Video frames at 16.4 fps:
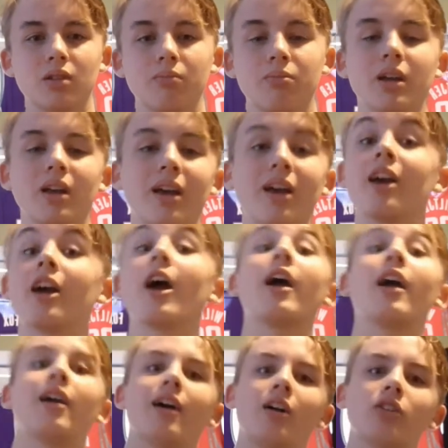But
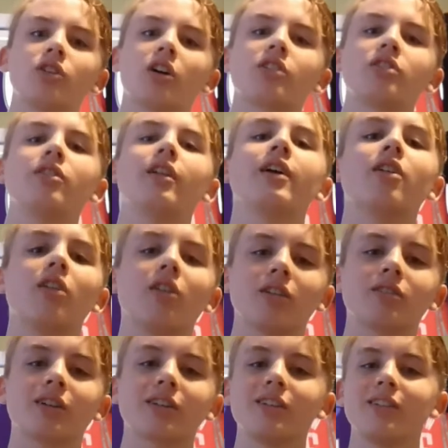hey, I'll talk to you later,
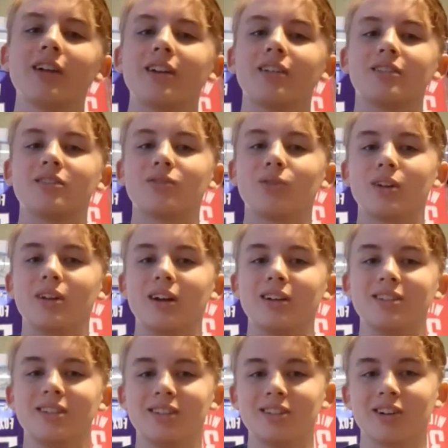
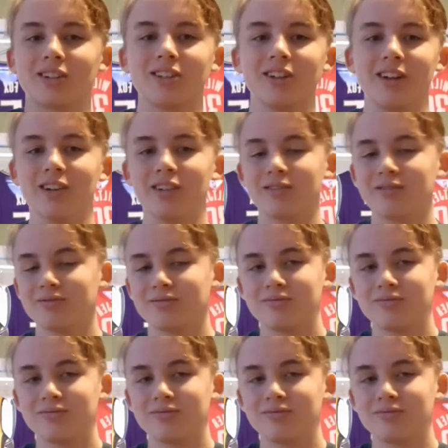2019, talk to you later.